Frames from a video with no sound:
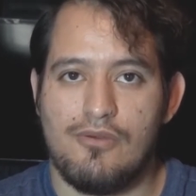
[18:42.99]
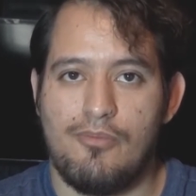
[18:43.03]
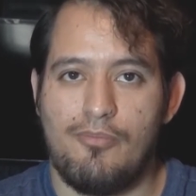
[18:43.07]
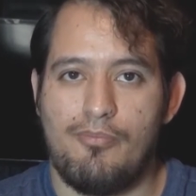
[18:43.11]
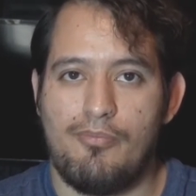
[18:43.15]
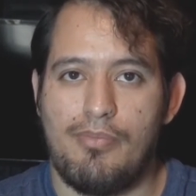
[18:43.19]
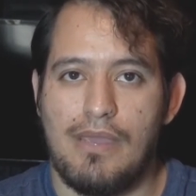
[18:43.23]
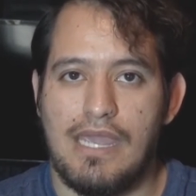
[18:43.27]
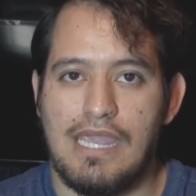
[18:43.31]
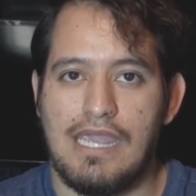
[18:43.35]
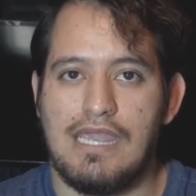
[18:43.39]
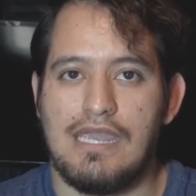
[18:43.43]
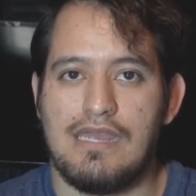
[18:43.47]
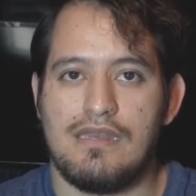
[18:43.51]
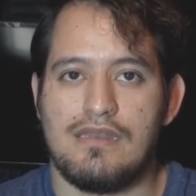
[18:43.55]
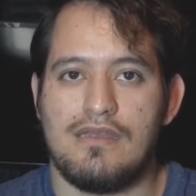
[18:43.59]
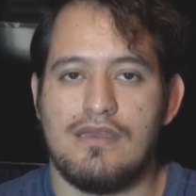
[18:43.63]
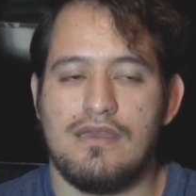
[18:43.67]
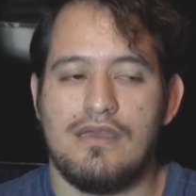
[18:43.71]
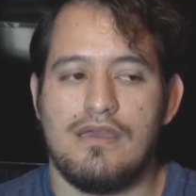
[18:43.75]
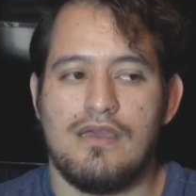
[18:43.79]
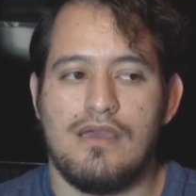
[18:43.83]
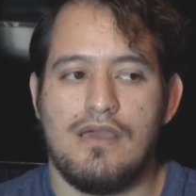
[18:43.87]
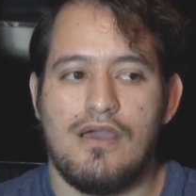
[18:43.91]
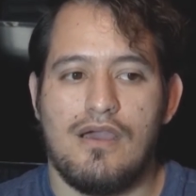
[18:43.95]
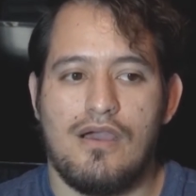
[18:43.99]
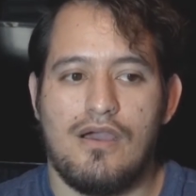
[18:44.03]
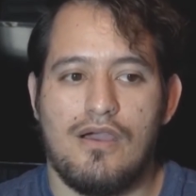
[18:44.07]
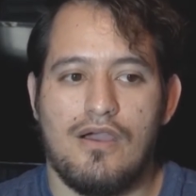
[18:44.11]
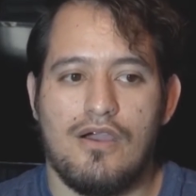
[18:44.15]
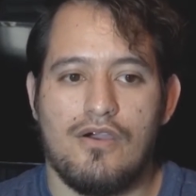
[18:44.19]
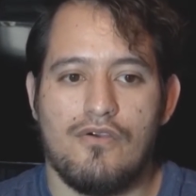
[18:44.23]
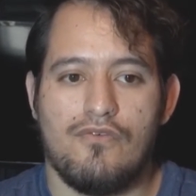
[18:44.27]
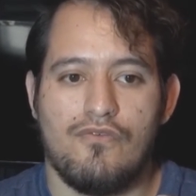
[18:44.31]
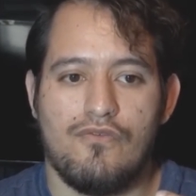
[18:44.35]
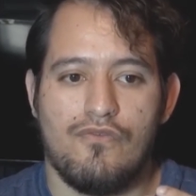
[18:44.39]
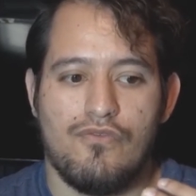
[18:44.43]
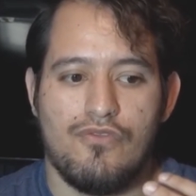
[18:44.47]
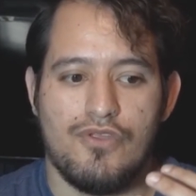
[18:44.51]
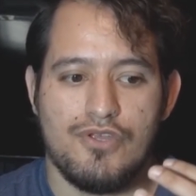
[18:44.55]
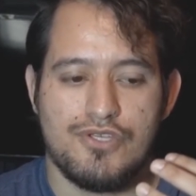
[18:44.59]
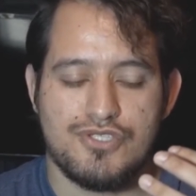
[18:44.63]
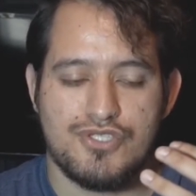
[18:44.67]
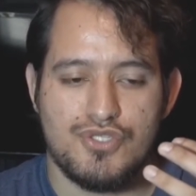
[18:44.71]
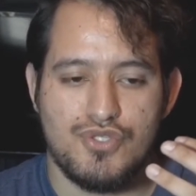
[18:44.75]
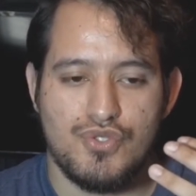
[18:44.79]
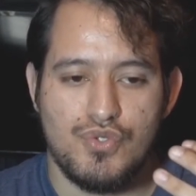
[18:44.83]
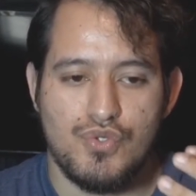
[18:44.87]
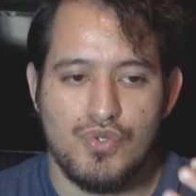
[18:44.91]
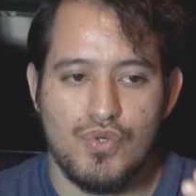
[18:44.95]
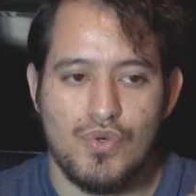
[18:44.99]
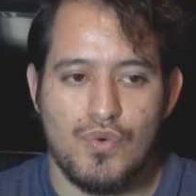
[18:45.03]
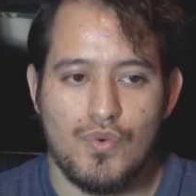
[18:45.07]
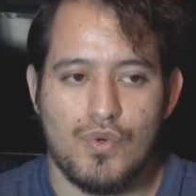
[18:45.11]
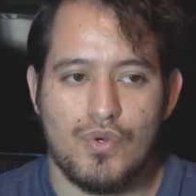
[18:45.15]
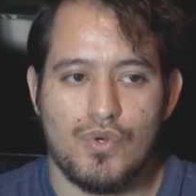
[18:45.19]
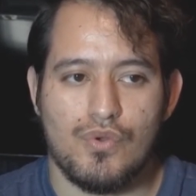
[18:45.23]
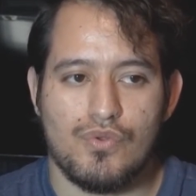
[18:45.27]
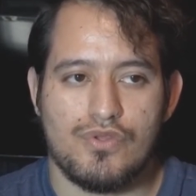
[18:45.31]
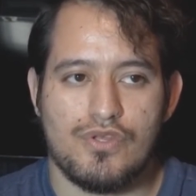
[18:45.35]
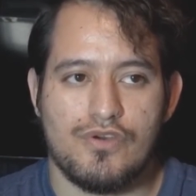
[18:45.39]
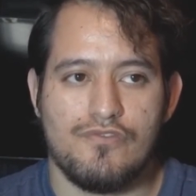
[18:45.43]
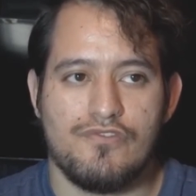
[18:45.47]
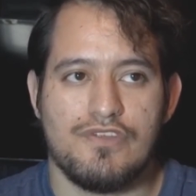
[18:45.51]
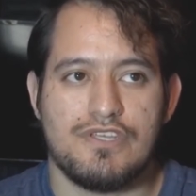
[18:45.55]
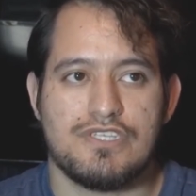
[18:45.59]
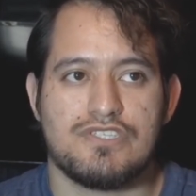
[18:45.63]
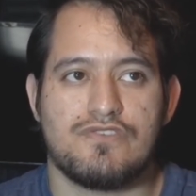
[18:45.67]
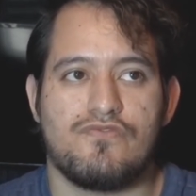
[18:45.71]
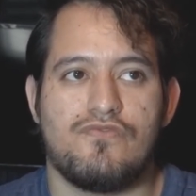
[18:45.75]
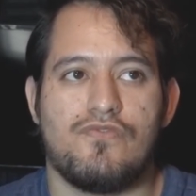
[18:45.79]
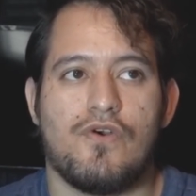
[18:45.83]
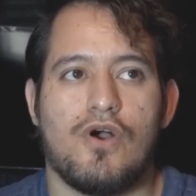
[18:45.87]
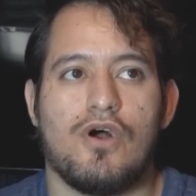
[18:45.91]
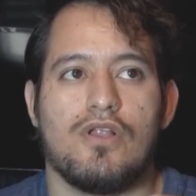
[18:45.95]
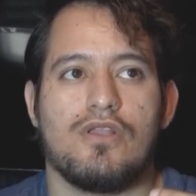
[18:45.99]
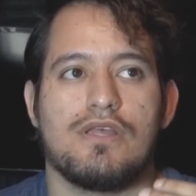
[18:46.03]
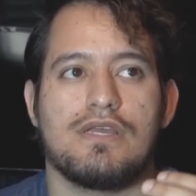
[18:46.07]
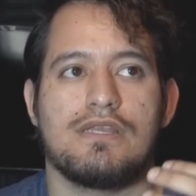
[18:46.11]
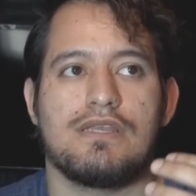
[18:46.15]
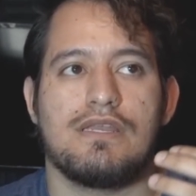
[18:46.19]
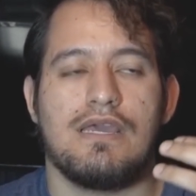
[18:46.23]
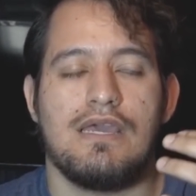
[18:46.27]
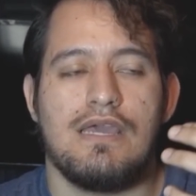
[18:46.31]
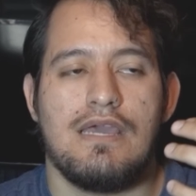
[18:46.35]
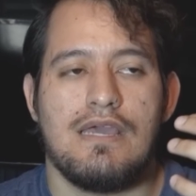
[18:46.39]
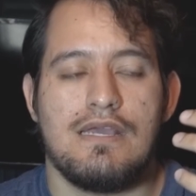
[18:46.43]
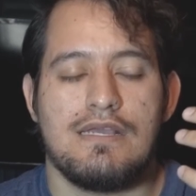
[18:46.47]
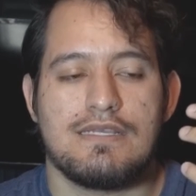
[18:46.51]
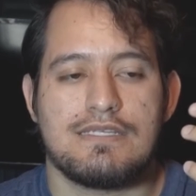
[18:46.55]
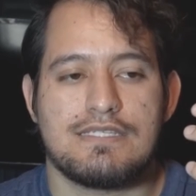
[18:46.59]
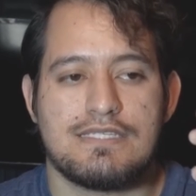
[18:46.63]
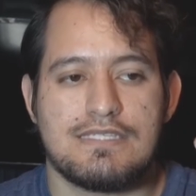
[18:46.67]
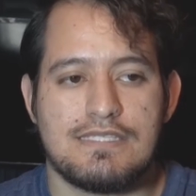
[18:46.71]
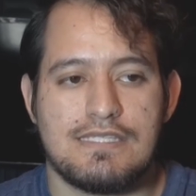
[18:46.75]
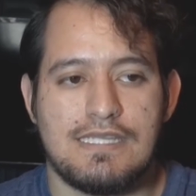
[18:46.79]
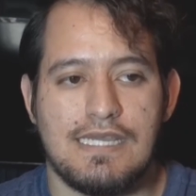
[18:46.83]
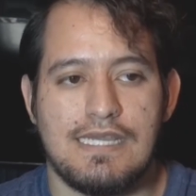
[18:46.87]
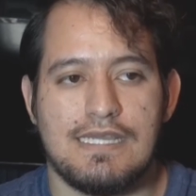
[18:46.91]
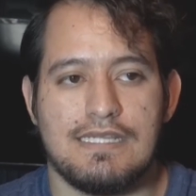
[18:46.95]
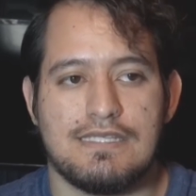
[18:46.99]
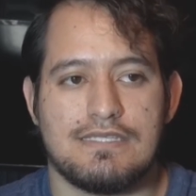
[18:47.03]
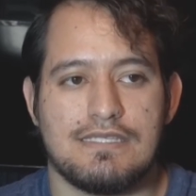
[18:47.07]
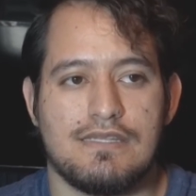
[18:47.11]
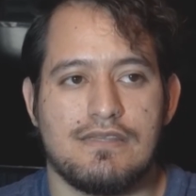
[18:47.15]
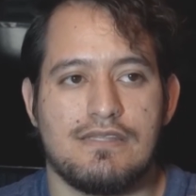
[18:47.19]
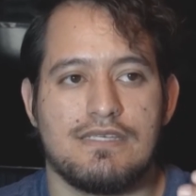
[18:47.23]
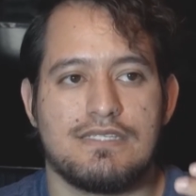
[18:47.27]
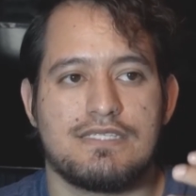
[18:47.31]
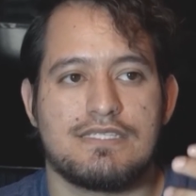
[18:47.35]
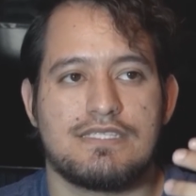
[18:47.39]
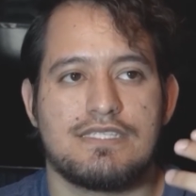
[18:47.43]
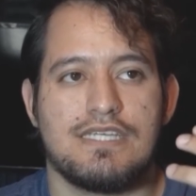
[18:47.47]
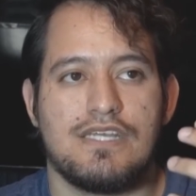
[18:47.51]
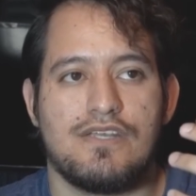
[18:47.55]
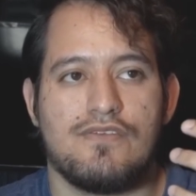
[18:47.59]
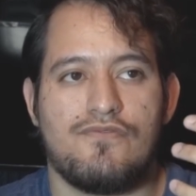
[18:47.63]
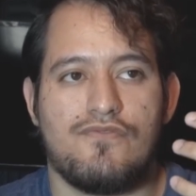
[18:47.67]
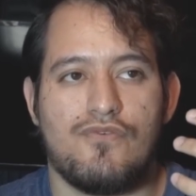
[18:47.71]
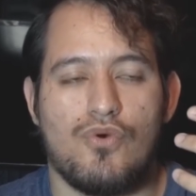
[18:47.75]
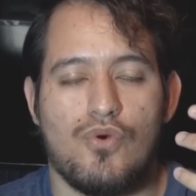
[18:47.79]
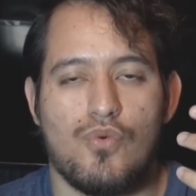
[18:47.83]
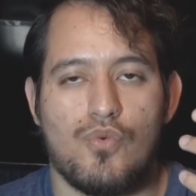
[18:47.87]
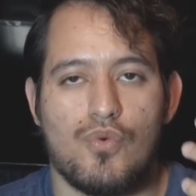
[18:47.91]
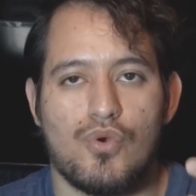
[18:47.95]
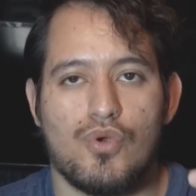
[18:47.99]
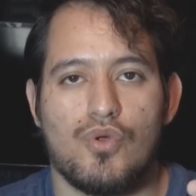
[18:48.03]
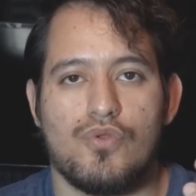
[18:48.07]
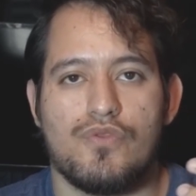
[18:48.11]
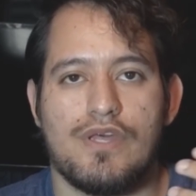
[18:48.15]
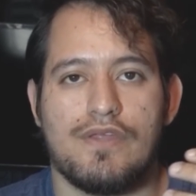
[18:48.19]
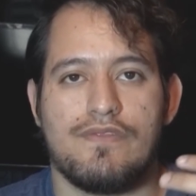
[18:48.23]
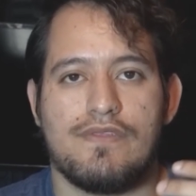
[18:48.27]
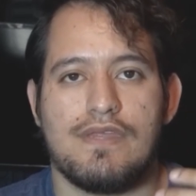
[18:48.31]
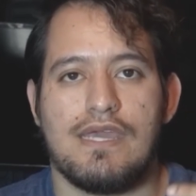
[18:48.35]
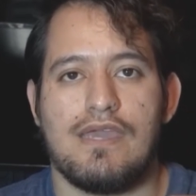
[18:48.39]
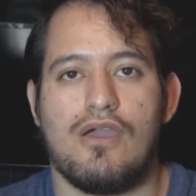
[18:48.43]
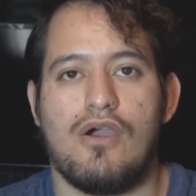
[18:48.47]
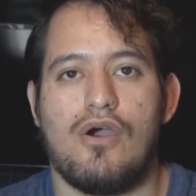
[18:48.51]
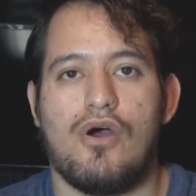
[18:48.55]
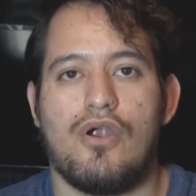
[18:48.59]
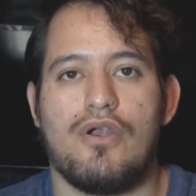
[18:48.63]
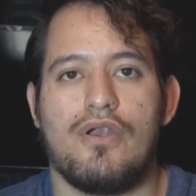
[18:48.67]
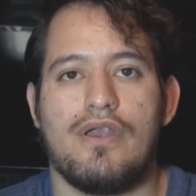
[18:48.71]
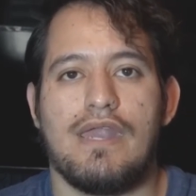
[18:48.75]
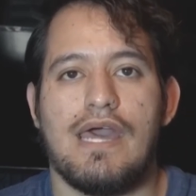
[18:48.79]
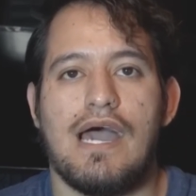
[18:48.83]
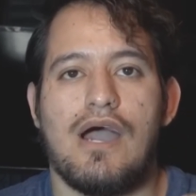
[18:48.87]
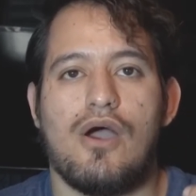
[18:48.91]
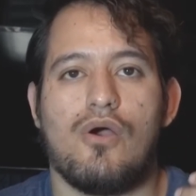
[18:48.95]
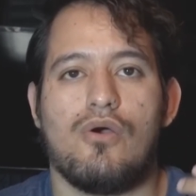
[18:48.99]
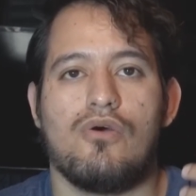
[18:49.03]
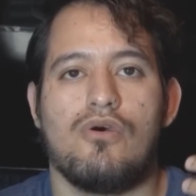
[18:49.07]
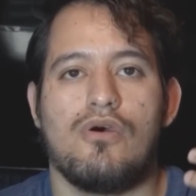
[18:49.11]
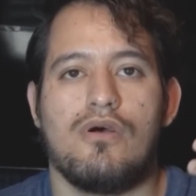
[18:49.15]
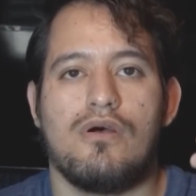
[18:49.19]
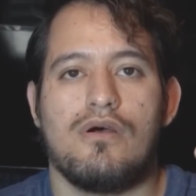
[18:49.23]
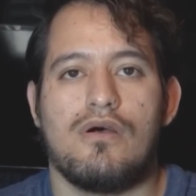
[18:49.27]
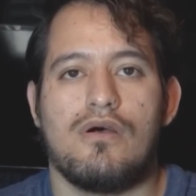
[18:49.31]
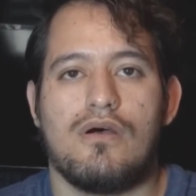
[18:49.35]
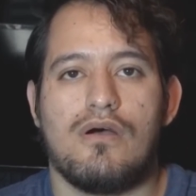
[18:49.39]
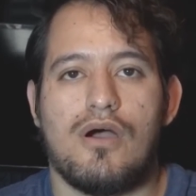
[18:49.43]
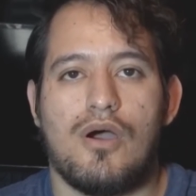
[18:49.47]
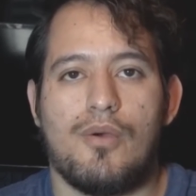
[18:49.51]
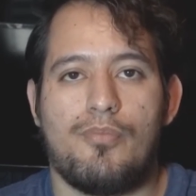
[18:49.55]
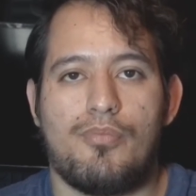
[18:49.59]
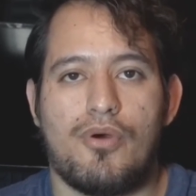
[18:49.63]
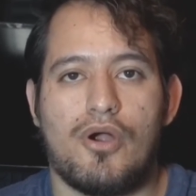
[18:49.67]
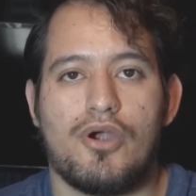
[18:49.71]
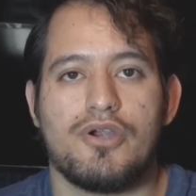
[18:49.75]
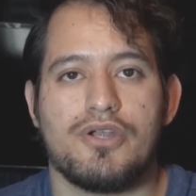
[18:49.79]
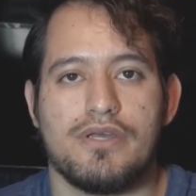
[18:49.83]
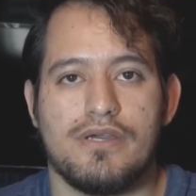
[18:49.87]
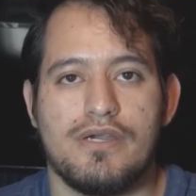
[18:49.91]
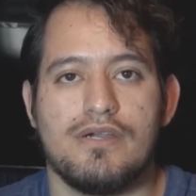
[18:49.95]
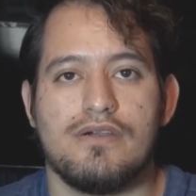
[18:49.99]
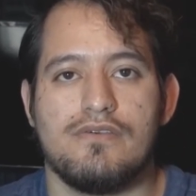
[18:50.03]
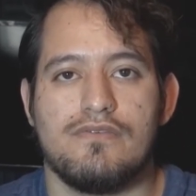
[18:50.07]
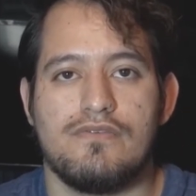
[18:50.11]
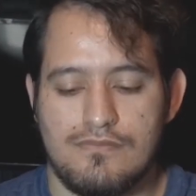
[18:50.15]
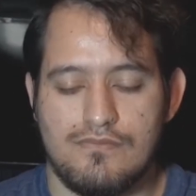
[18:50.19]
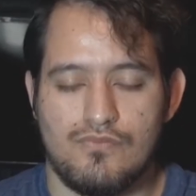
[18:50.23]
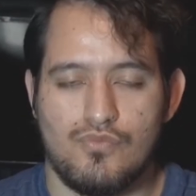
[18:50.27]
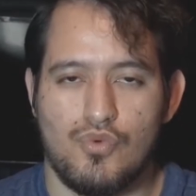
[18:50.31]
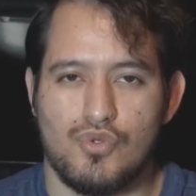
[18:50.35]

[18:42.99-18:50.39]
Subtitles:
The pain of this new world, of this fallen state, the sinful world that they are now a part of.